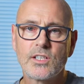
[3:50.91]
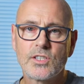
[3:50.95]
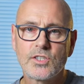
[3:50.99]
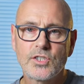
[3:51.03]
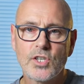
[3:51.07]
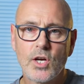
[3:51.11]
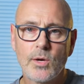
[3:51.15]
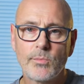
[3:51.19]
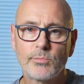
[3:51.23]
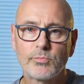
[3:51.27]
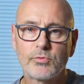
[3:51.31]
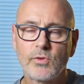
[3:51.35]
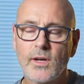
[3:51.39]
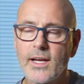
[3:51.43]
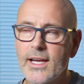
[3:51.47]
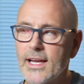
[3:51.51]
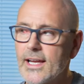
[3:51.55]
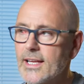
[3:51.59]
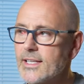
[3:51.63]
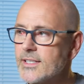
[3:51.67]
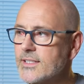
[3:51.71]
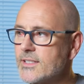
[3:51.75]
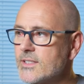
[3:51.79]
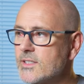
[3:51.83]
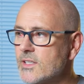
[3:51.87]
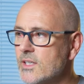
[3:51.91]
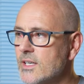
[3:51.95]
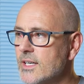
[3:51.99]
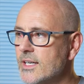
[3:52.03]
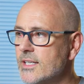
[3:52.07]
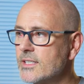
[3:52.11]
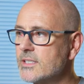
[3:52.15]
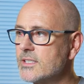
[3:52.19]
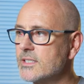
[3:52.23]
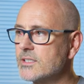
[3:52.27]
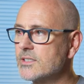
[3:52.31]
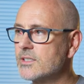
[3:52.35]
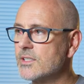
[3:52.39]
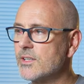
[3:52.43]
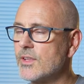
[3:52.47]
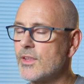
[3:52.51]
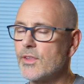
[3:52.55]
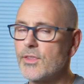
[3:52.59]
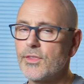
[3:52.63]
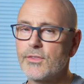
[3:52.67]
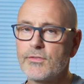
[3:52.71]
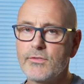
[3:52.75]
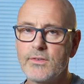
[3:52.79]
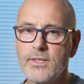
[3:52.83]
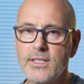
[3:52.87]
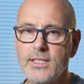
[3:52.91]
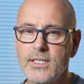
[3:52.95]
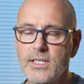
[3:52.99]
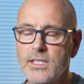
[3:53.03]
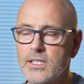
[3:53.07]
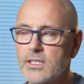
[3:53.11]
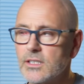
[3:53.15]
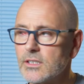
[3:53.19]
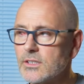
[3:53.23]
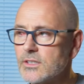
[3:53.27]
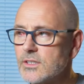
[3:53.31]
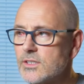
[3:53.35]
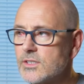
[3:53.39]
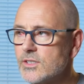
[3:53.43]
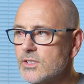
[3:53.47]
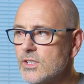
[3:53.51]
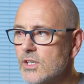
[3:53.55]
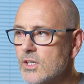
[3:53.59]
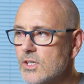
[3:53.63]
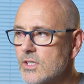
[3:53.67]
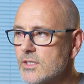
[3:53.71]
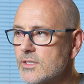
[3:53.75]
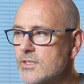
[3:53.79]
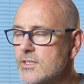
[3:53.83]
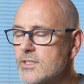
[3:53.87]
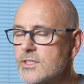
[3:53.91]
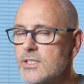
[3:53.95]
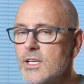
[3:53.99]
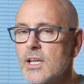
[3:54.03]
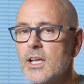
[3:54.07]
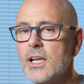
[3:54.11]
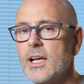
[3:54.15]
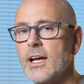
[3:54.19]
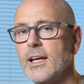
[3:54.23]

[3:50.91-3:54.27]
top right hand side to the three little dots